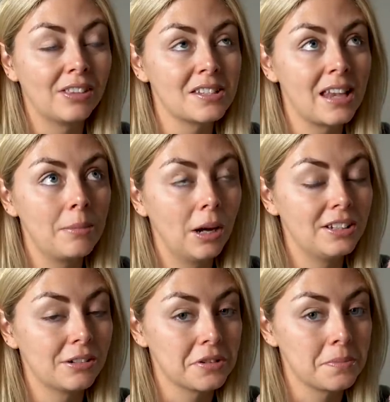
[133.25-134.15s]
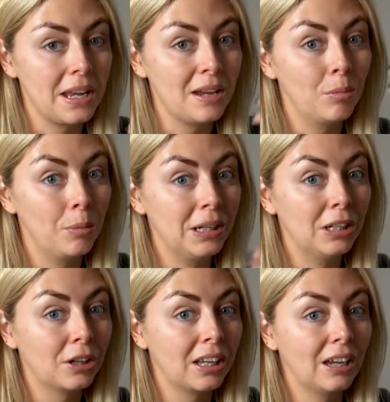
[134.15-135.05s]
the same idea as me and will be
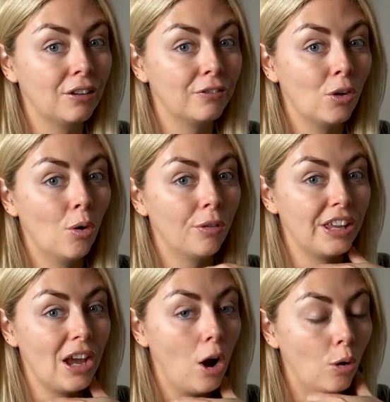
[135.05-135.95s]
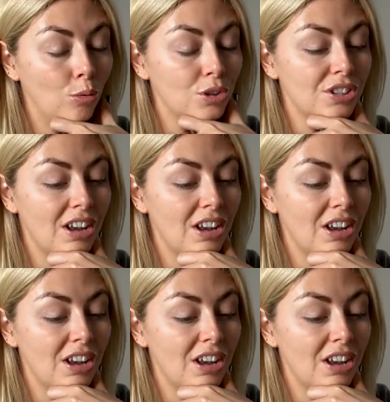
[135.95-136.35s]
looking for the old